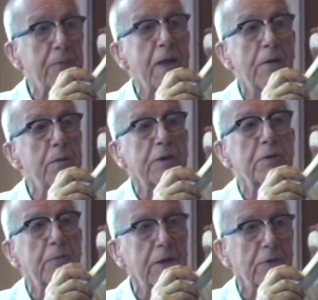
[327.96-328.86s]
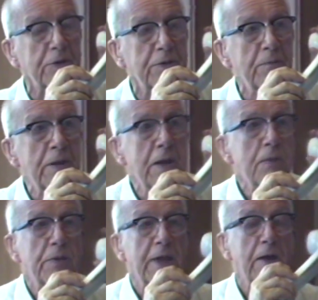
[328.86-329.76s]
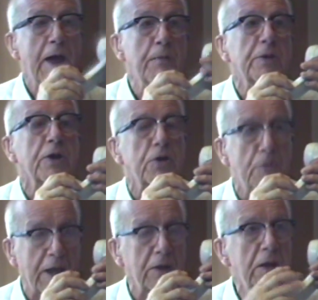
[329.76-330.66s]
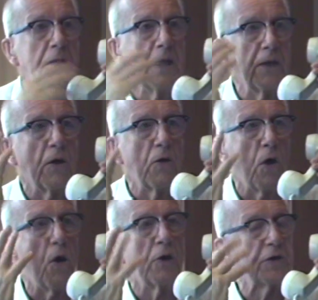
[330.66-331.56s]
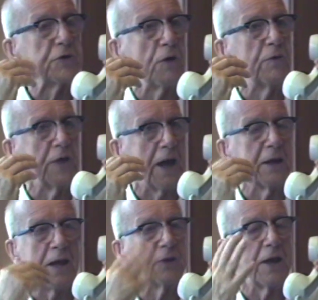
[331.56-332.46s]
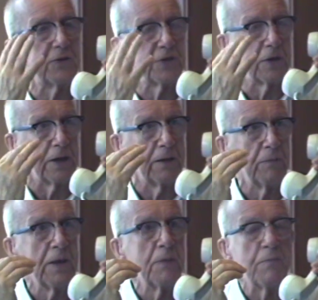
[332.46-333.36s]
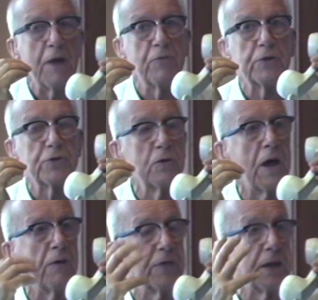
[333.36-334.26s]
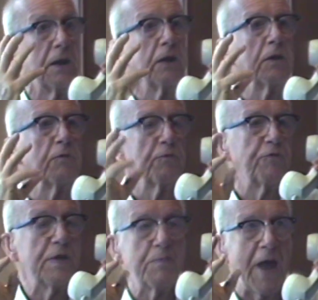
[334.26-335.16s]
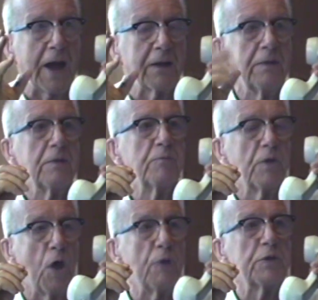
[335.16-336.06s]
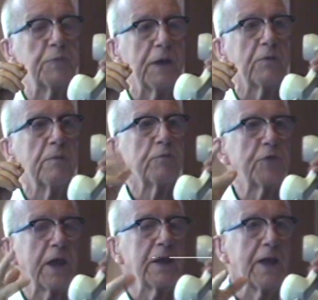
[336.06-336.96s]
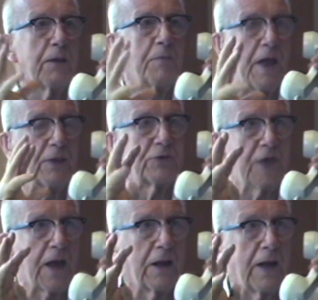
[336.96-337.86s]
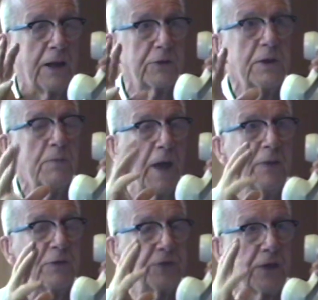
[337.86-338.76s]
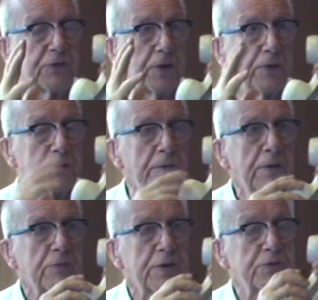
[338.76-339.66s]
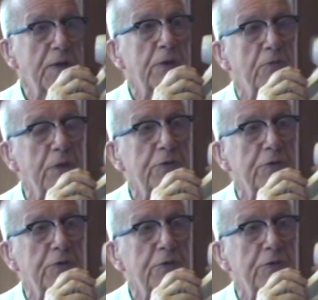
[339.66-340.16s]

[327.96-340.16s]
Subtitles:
to time they'll make some big ones. But they're able to correct just overnight, instantly, by virtue of the feedback always being taken in by the satellites, by the sensors. So this way, what we